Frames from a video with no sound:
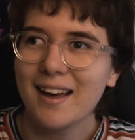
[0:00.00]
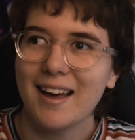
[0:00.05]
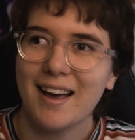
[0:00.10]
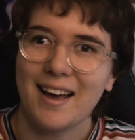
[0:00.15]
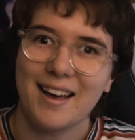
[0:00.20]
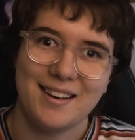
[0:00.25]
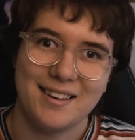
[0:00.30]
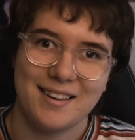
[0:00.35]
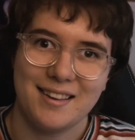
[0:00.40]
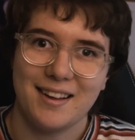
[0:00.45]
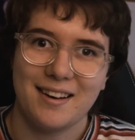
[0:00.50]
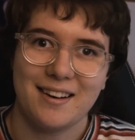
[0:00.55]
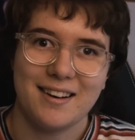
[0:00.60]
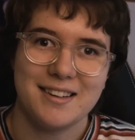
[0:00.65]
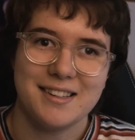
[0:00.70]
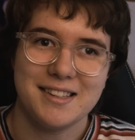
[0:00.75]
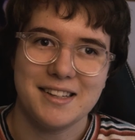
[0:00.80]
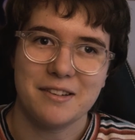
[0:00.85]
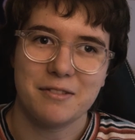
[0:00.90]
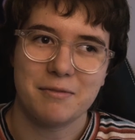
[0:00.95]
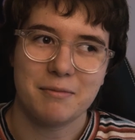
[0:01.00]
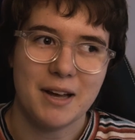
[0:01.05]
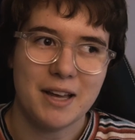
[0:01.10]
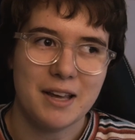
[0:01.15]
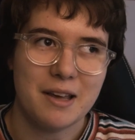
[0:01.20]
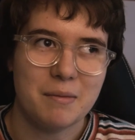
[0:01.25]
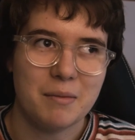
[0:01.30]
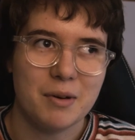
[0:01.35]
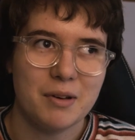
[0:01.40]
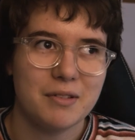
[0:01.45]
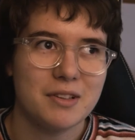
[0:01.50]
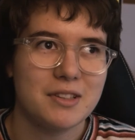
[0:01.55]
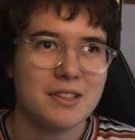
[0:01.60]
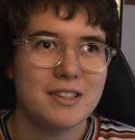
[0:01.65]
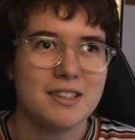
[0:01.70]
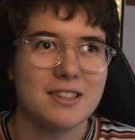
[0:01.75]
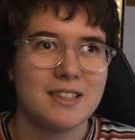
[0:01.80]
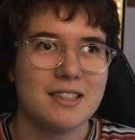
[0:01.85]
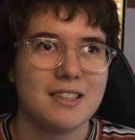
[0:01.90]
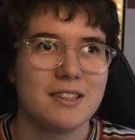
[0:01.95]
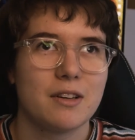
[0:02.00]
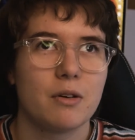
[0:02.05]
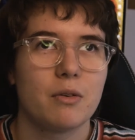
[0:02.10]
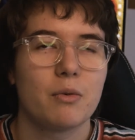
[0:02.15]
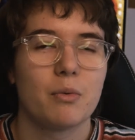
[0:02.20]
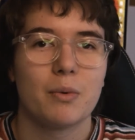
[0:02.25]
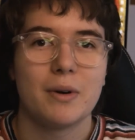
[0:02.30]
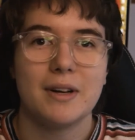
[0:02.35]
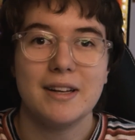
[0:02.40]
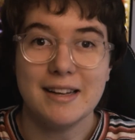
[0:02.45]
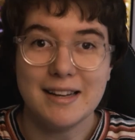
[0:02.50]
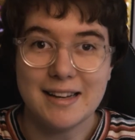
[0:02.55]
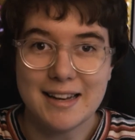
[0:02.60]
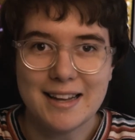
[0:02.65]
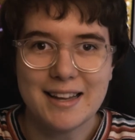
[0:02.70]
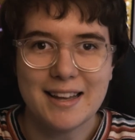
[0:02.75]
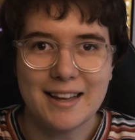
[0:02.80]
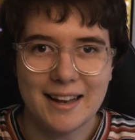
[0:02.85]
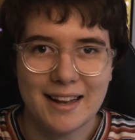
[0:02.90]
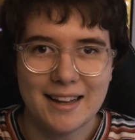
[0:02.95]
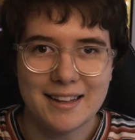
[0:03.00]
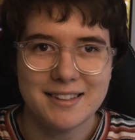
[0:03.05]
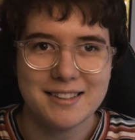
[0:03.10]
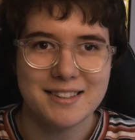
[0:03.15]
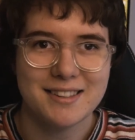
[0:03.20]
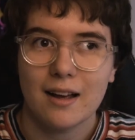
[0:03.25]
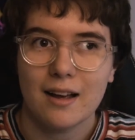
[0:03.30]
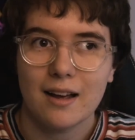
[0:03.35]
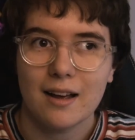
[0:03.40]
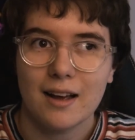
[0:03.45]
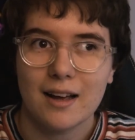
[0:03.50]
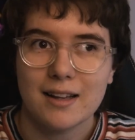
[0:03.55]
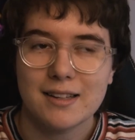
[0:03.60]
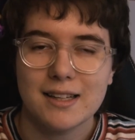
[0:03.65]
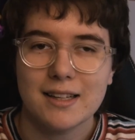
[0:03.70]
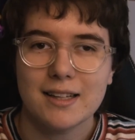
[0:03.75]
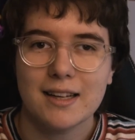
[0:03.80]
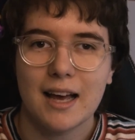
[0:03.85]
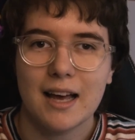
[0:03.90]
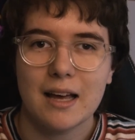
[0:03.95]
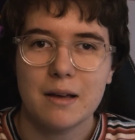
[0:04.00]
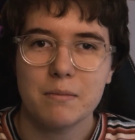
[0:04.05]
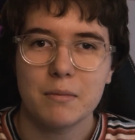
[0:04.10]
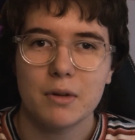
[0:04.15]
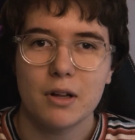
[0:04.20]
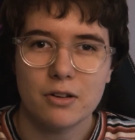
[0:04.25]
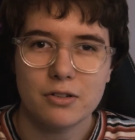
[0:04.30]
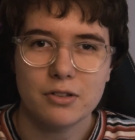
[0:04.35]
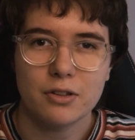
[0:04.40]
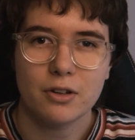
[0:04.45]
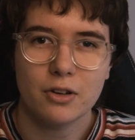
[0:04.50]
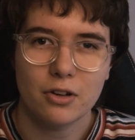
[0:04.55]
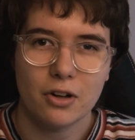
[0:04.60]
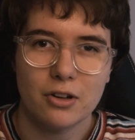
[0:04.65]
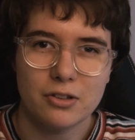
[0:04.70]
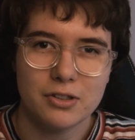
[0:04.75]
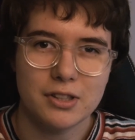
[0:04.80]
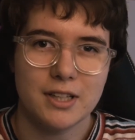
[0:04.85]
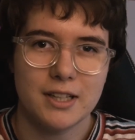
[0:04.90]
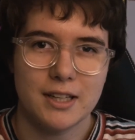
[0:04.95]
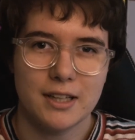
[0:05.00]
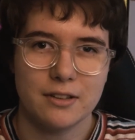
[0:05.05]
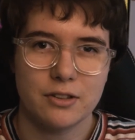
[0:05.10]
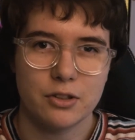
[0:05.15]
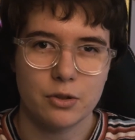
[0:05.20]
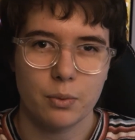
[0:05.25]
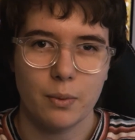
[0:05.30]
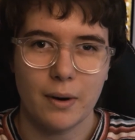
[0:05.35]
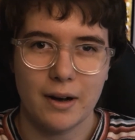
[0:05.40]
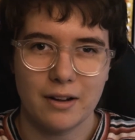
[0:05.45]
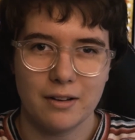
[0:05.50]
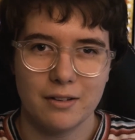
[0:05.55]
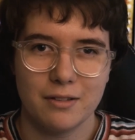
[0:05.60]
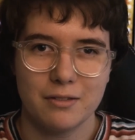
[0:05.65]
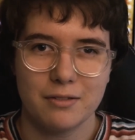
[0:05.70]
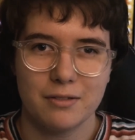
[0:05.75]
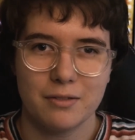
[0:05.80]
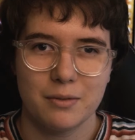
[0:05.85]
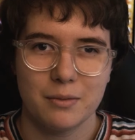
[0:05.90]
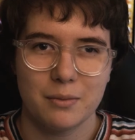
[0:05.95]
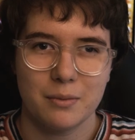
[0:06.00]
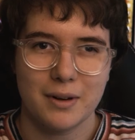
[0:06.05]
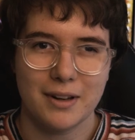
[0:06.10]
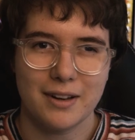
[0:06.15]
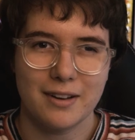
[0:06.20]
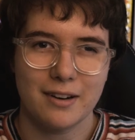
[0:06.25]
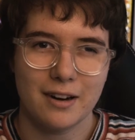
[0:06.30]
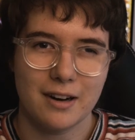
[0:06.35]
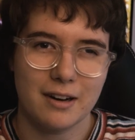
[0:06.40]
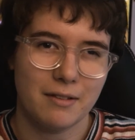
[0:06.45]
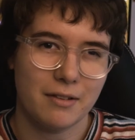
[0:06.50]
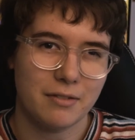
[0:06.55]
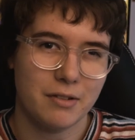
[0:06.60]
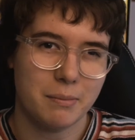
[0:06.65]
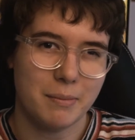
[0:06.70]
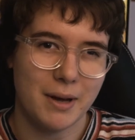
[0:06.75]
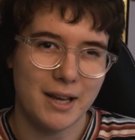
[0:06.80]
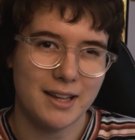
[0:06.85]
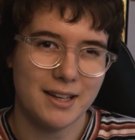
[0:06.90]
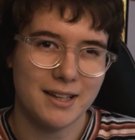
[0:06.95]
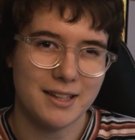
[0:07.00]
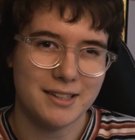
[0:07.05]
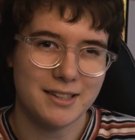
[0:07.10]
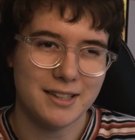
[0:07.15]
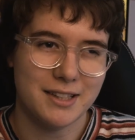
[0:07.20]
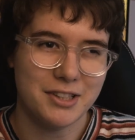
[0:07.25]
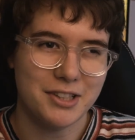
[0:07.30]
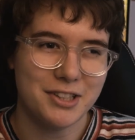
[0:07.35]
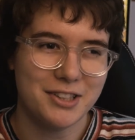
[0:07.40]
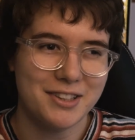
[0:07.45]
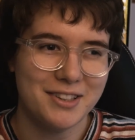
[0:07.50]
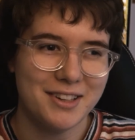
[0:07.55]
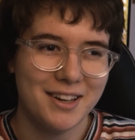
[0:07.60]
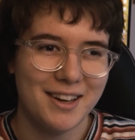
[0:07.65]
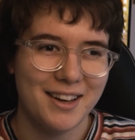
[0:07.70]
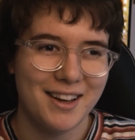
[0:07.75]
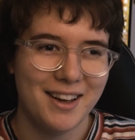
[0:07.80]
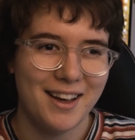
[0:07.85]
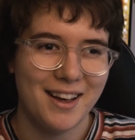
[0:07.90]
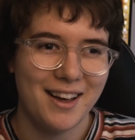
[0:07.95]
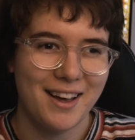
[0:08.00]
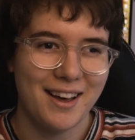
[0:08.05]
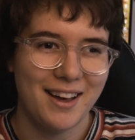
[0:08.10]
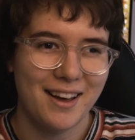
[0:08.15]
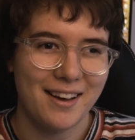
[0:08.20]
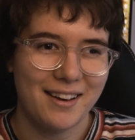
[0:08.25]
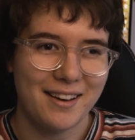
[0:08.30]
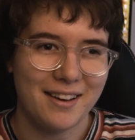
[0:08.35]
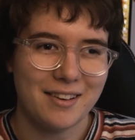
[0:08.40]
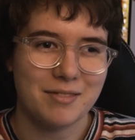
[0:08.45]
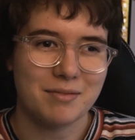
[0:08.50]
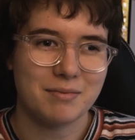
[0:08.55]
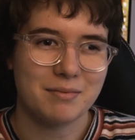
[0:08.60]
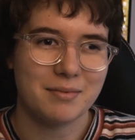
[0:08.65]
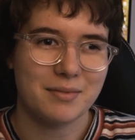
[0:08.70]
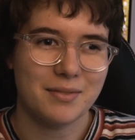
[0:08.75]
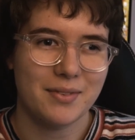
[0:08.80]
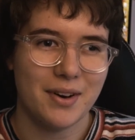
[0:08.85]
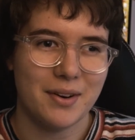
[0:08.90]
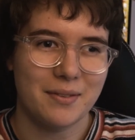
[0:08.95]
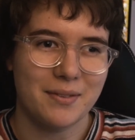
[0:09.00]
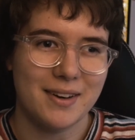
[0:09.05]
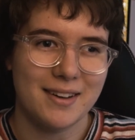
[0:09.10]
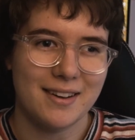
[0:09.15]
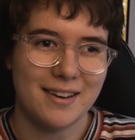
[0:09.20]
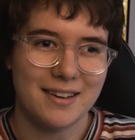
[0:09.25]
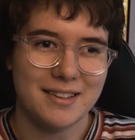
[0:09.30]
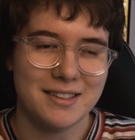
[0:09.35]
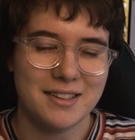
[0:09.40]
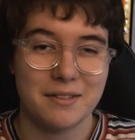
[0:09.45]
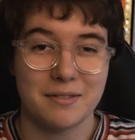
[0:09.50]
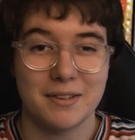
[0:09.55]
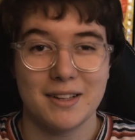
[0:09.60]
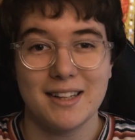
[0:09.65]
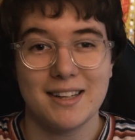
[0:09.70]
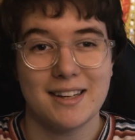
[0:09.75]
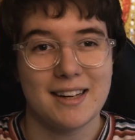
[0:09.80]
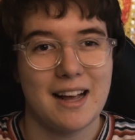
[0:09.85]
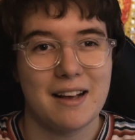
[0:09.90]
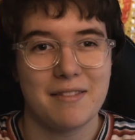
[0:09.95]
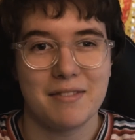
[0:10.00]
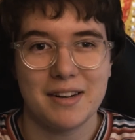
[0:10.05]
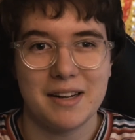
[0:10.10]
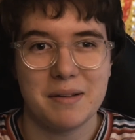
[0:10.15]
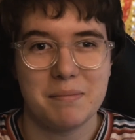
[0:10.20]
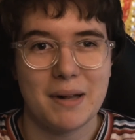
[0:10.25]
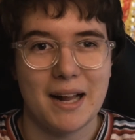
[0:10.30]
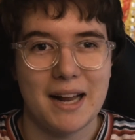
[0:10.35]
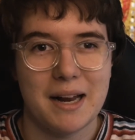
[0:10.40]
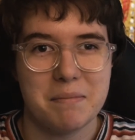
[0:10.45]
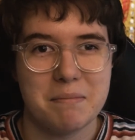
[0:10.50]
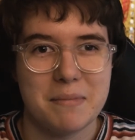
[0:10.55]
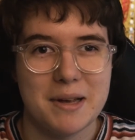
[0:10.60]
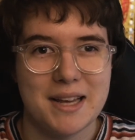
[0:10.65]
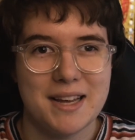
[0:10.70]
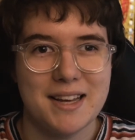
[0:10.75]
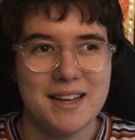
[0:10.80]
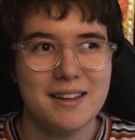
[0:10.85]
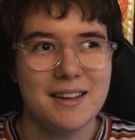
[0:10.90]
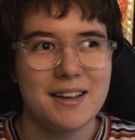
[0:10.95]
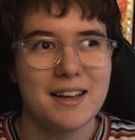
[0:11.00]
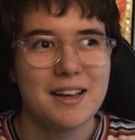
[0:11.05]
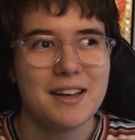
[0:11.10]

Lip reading: And the idea of making movies is just ridiculous. As it came closer and closer to year 12, where you kind of have to make a decision, I realised I really didn't have any plan B.